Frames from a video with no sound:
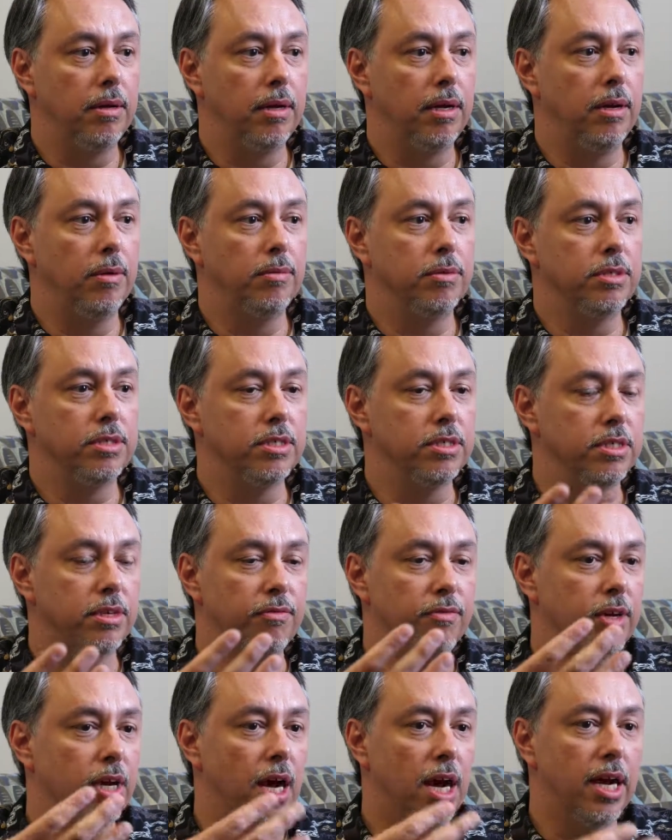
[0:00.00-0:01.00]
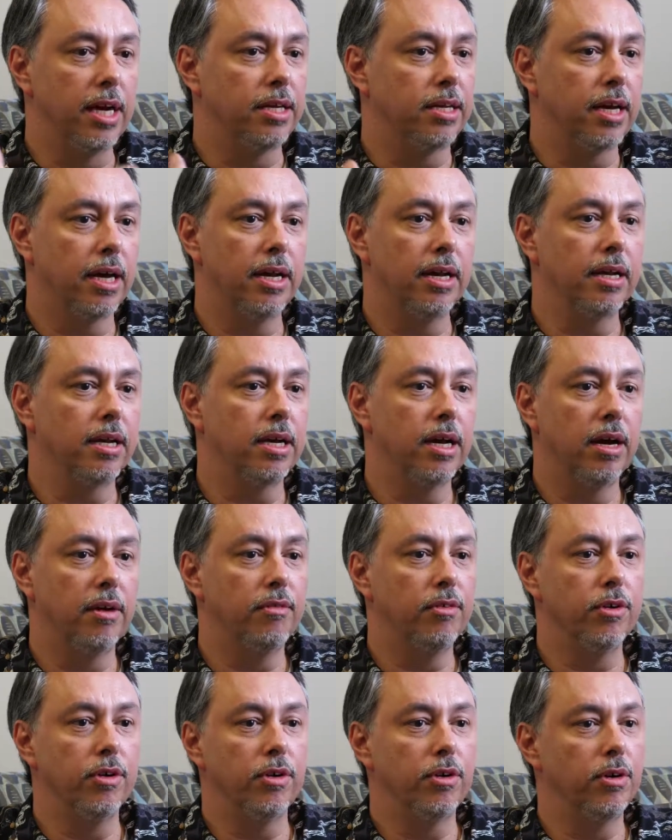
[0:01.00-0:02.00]
It was as if God kind of
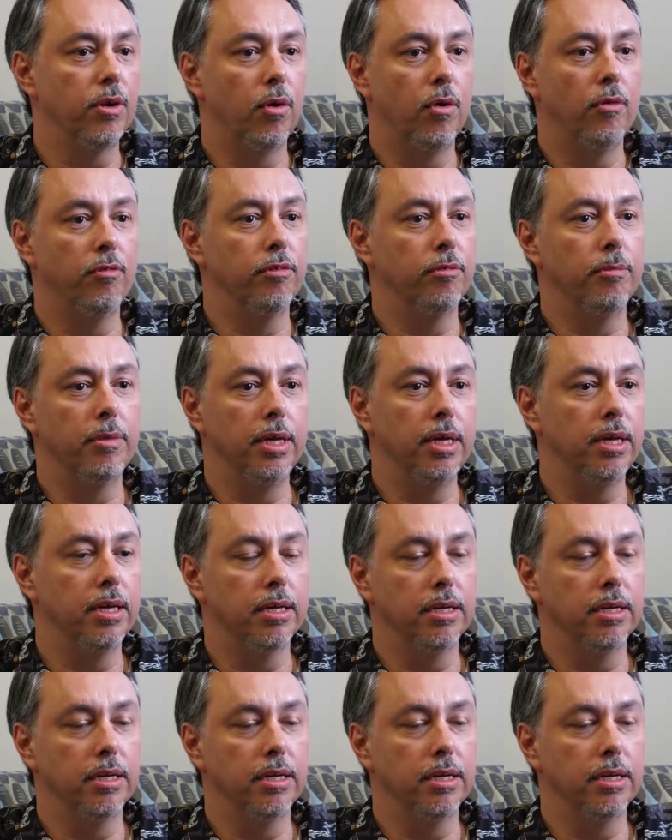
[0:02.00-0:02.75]
covered over me.